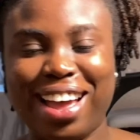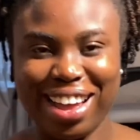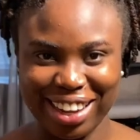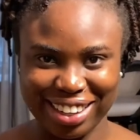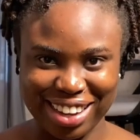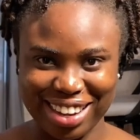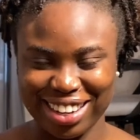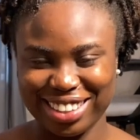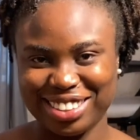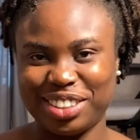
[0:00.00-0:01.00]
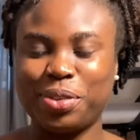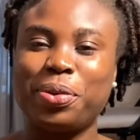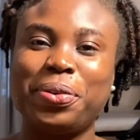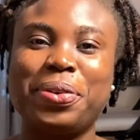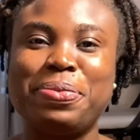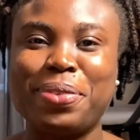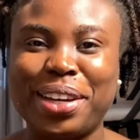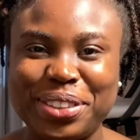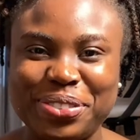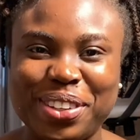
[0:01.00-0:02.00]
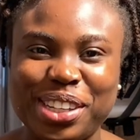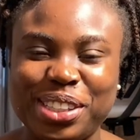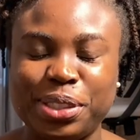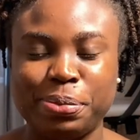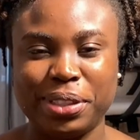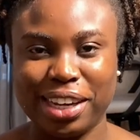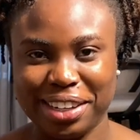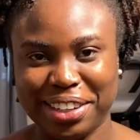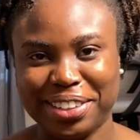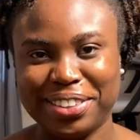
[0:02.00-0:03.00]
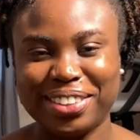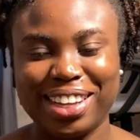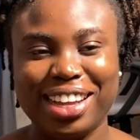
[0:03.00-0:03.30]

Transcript: Hi guys, you're welcome back to my YouTube channel.